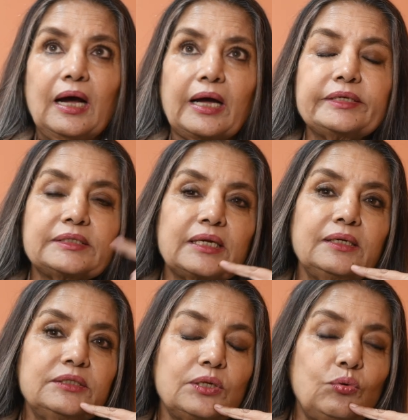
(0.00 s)
I
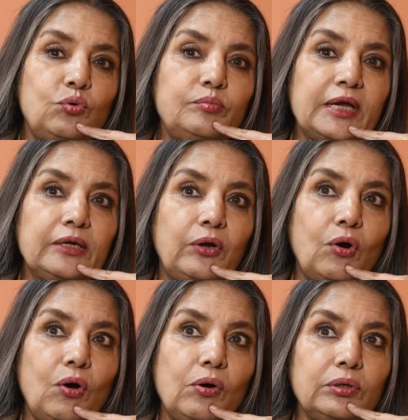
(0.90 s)
suddenly say, oh my
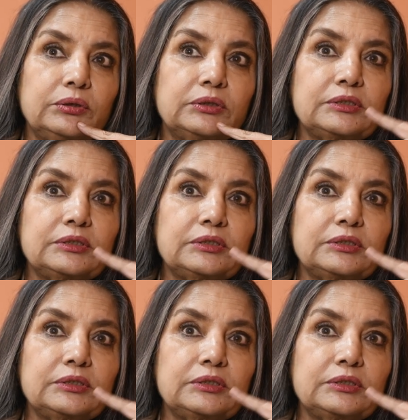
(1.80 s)
God,